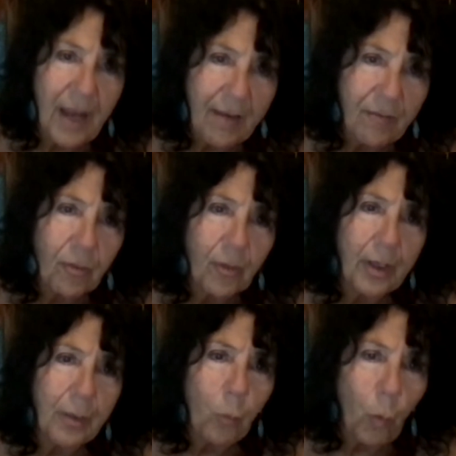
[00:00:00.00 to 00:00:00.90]

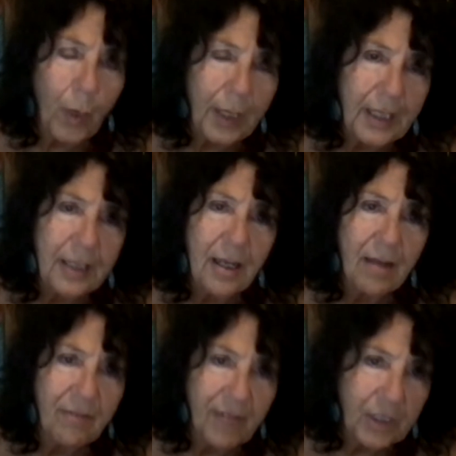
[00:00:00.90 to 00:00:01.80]
ever winning
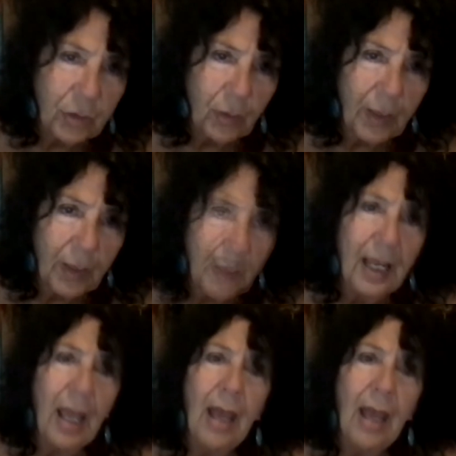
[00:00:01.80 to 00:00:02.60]
a victory